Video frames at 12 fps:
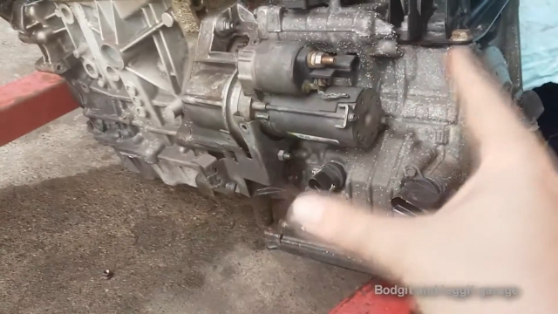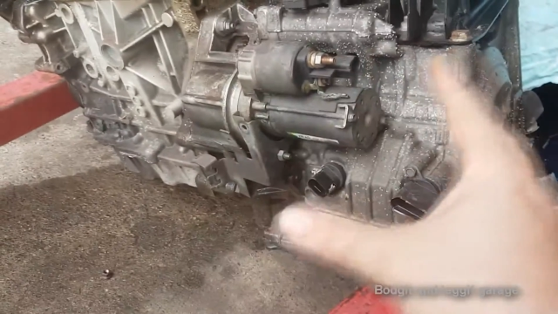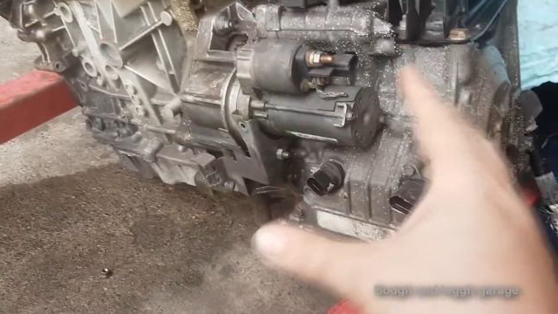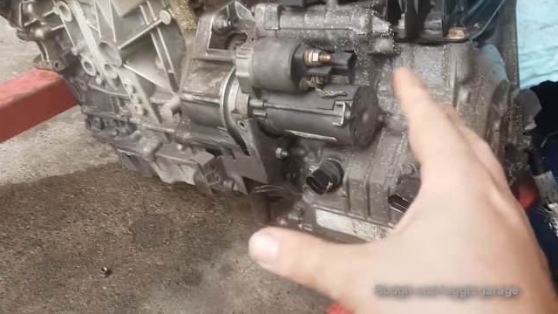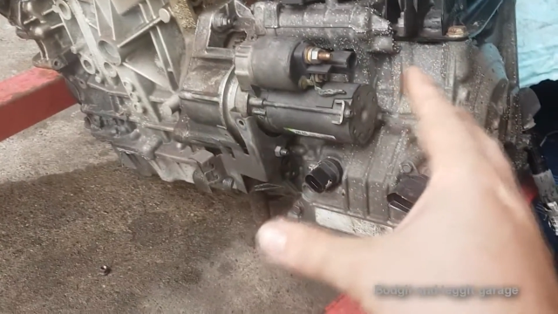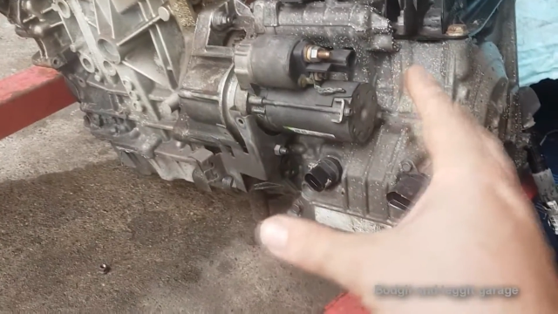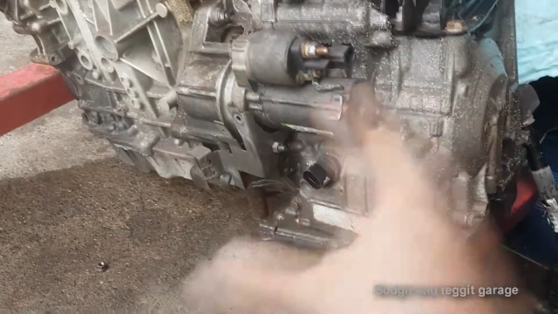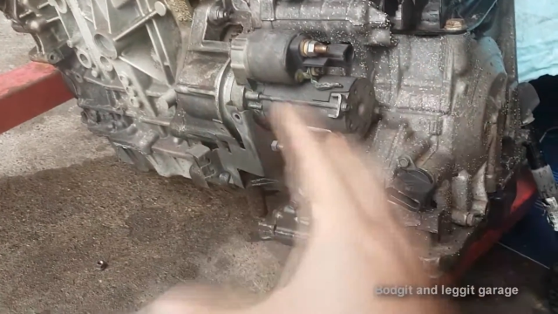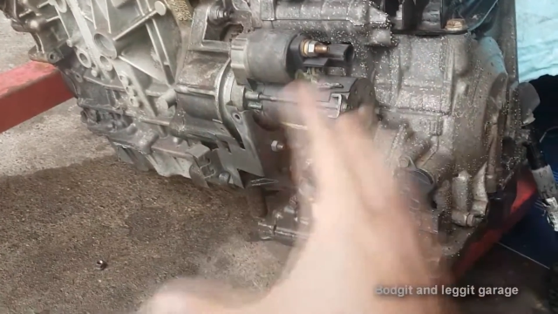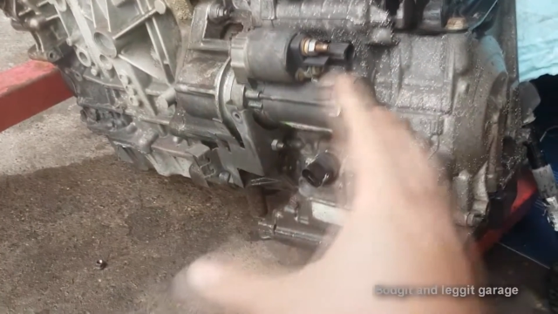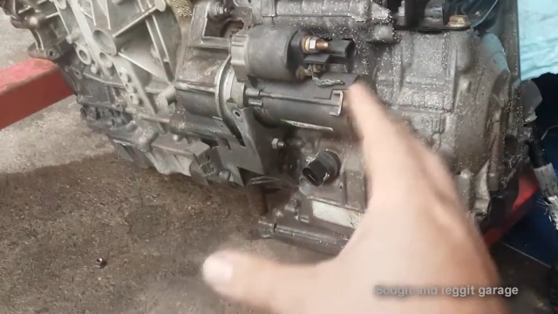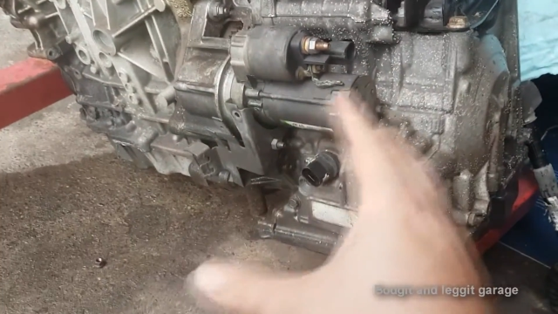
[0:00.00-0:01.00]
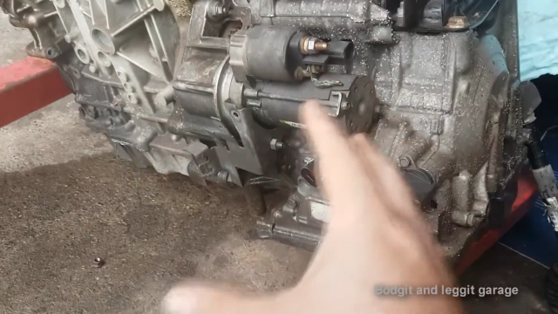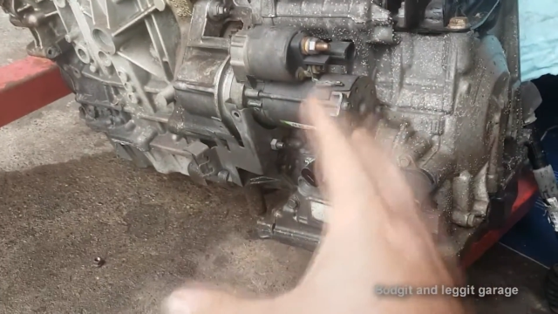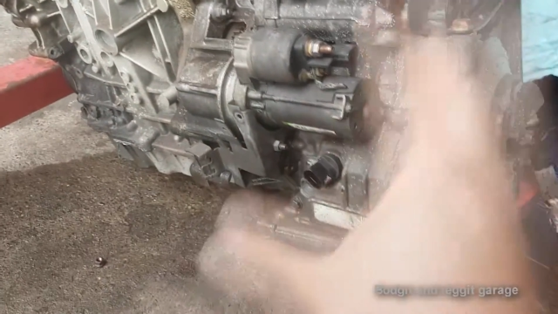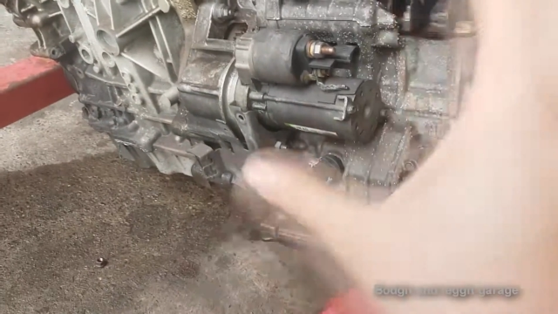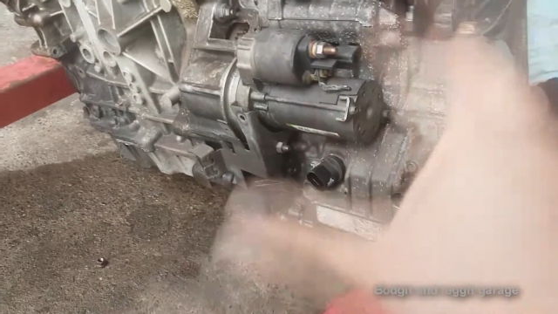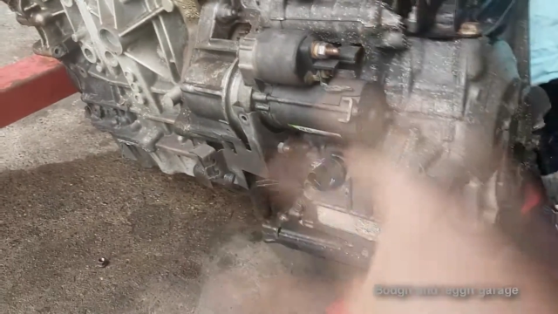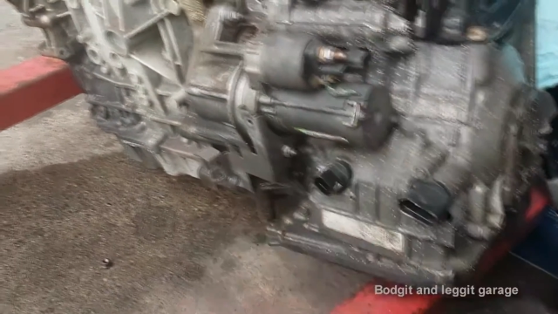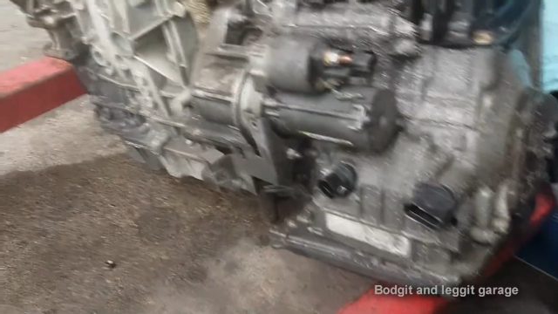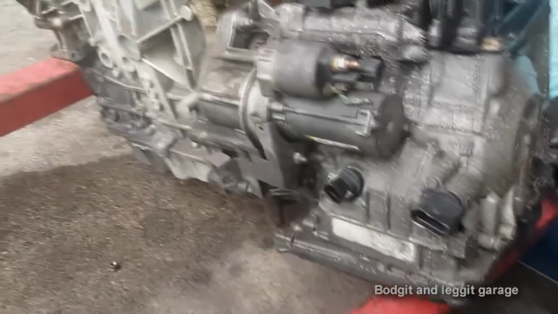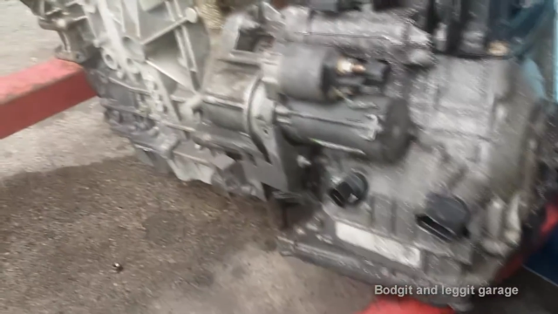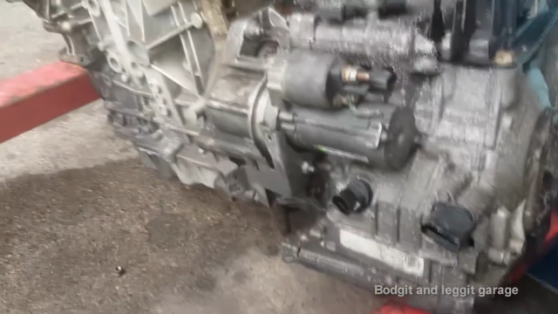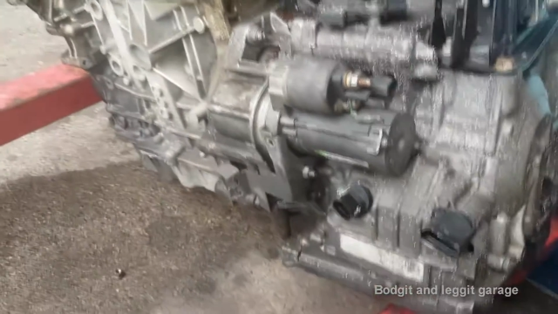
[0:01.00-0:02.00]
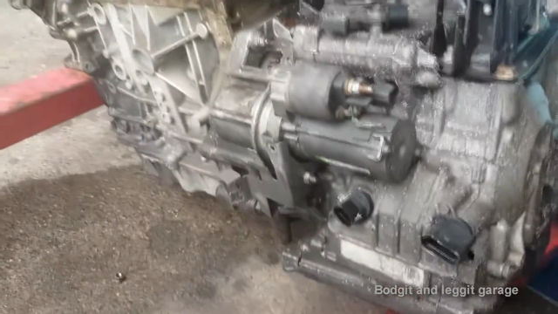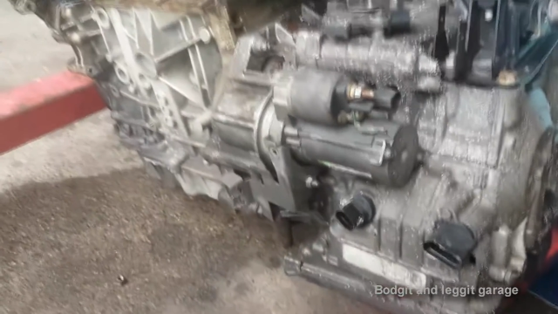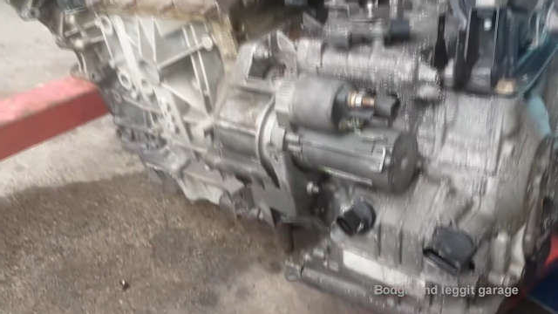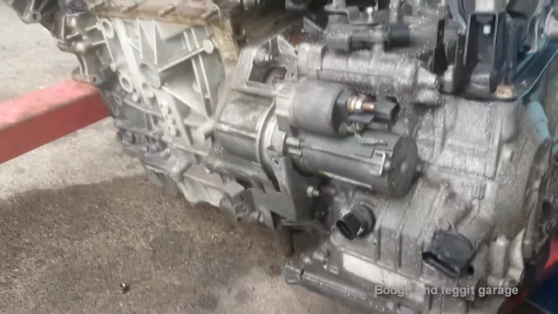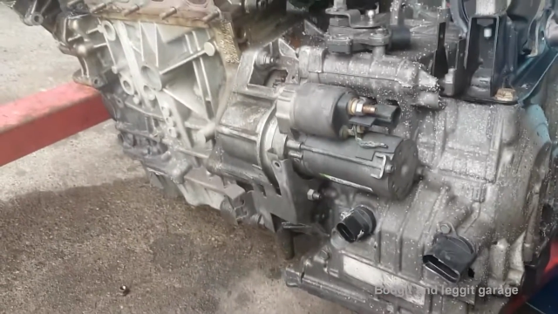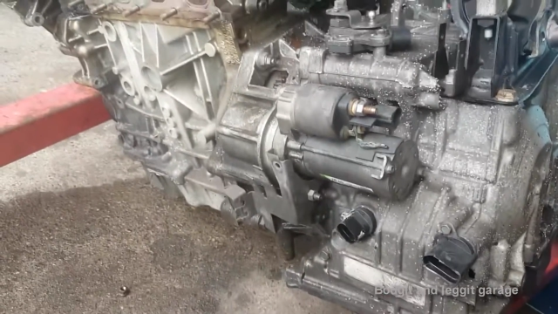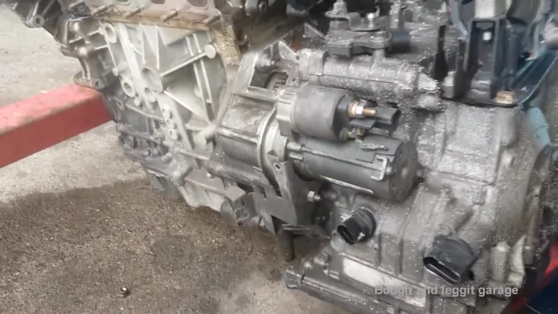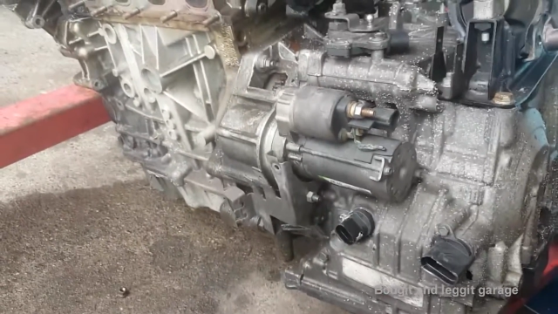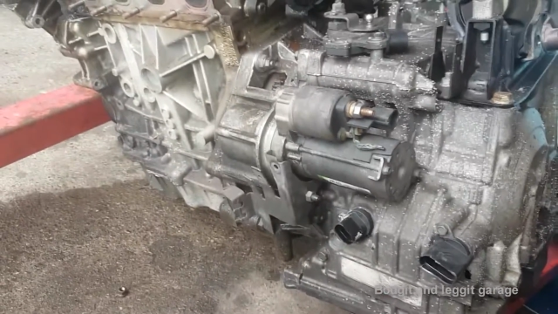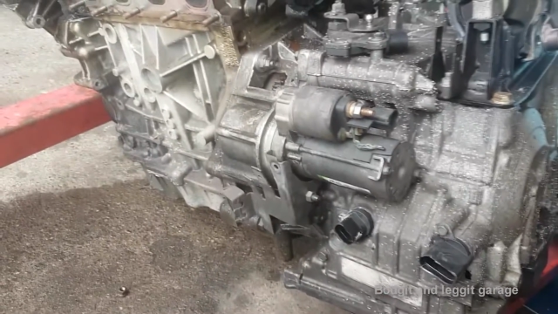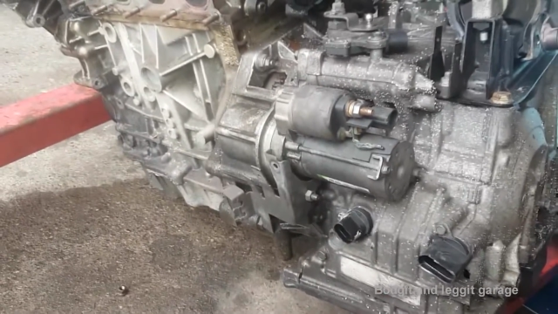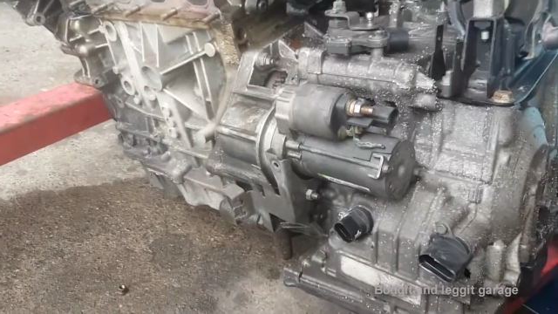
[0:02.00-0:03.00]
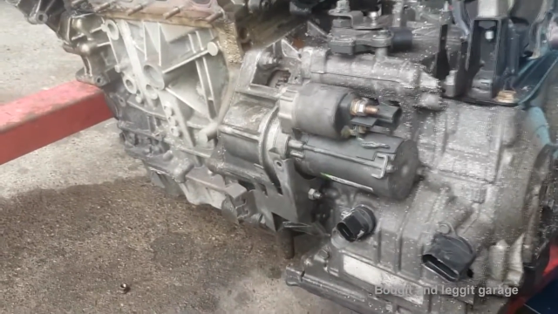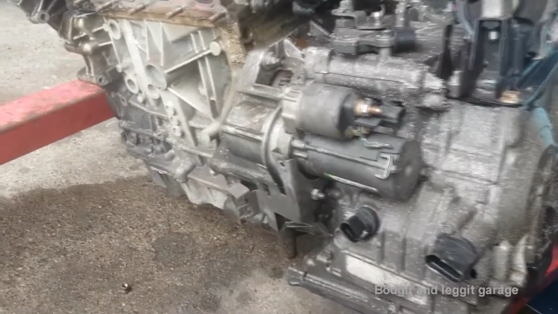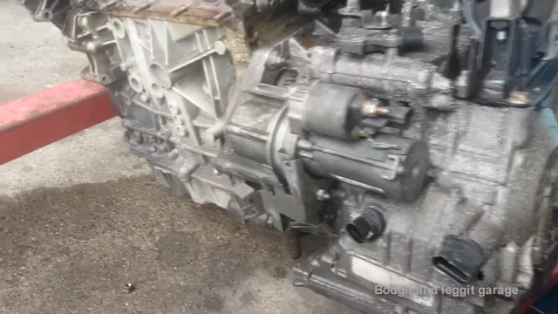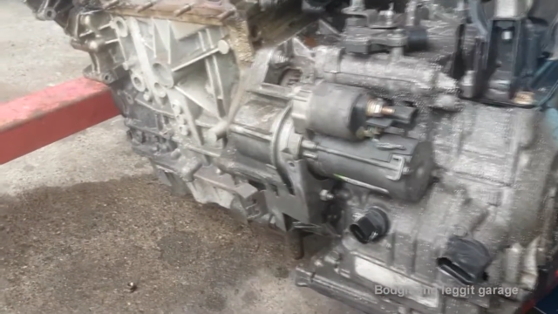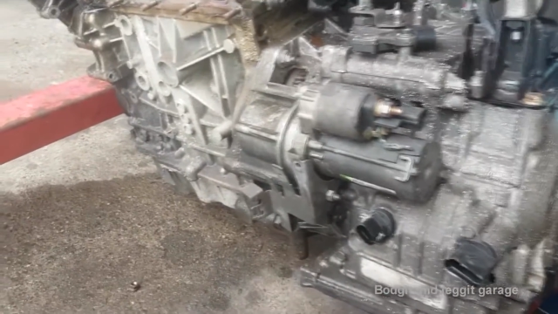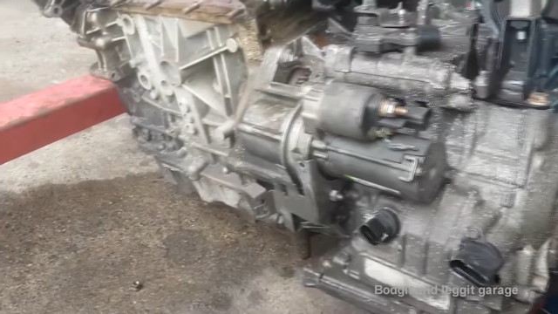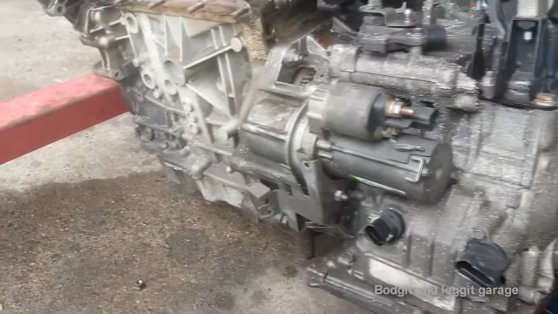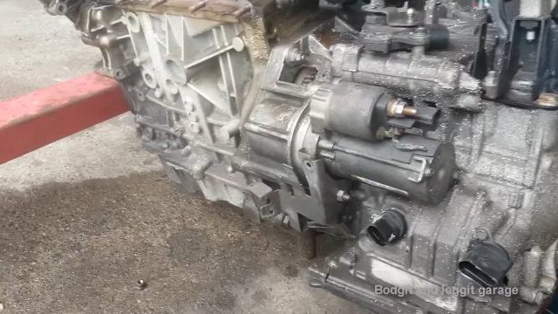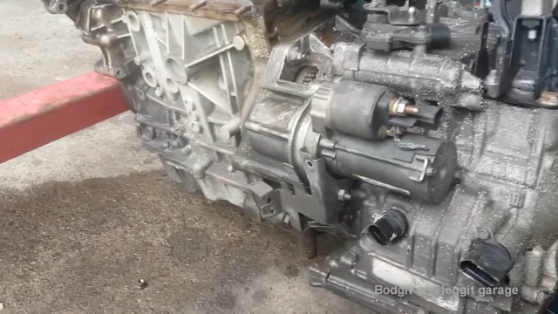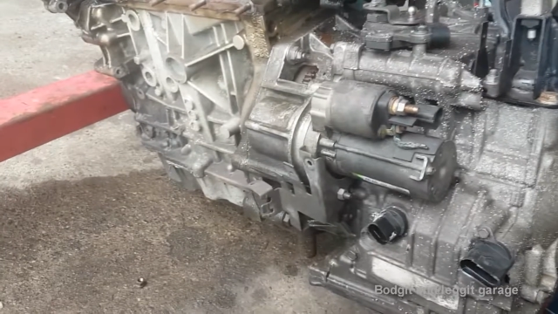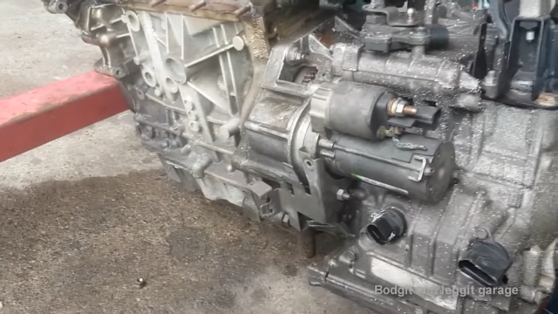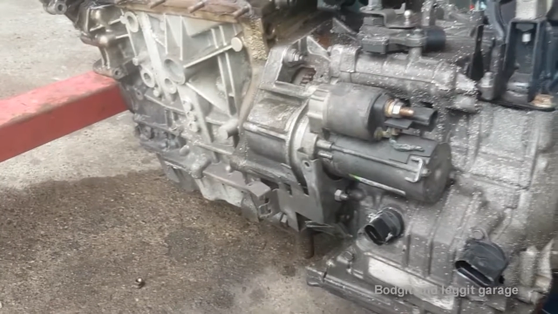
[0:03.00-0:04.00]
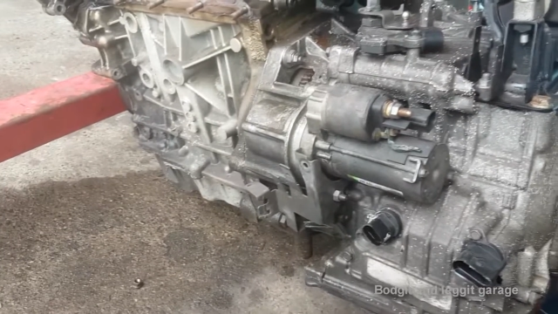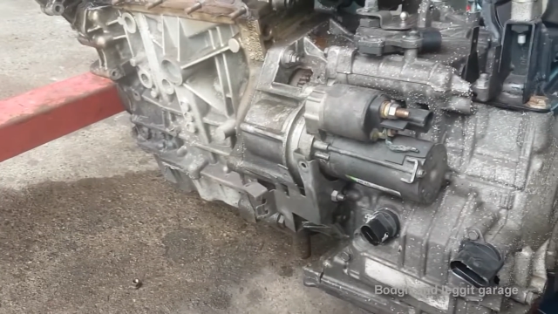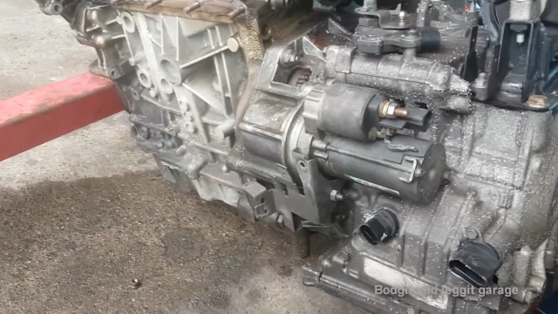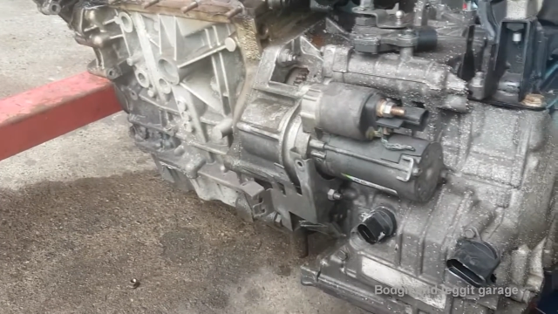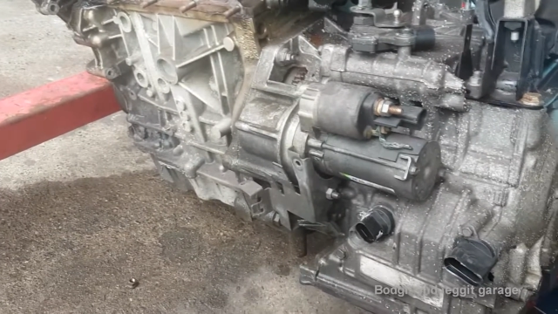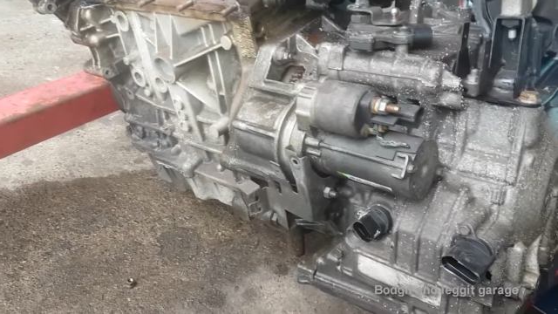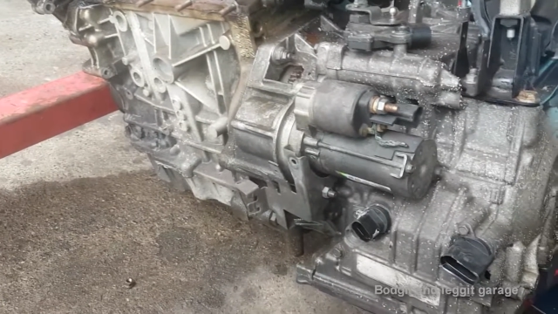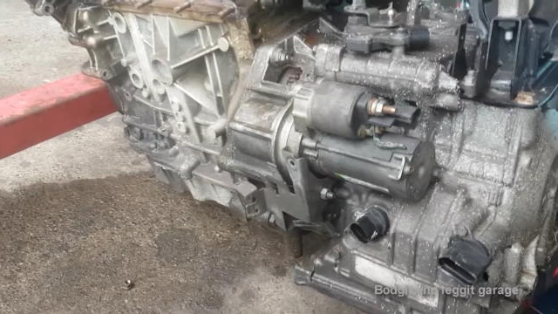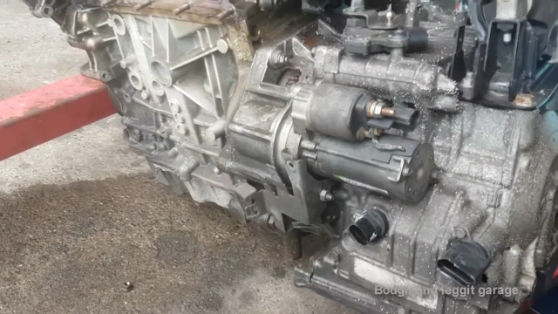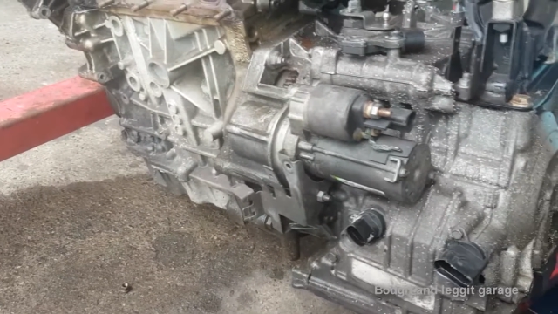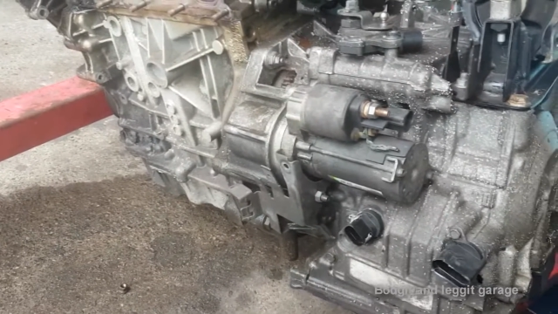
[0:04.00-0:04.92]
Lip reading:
(no speaker visible)